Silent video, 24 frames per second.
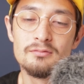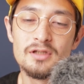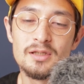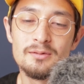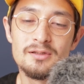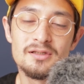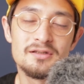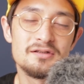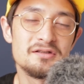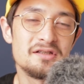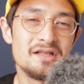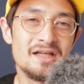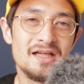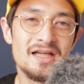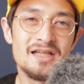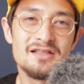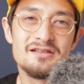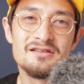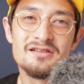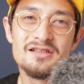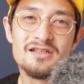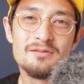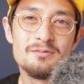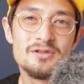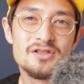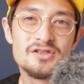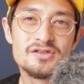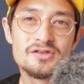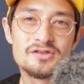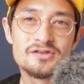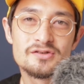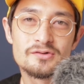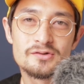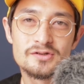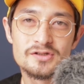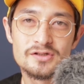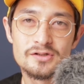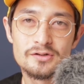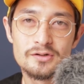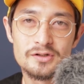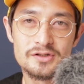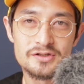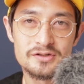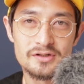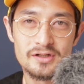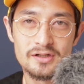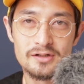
maybe 10 images or so, or try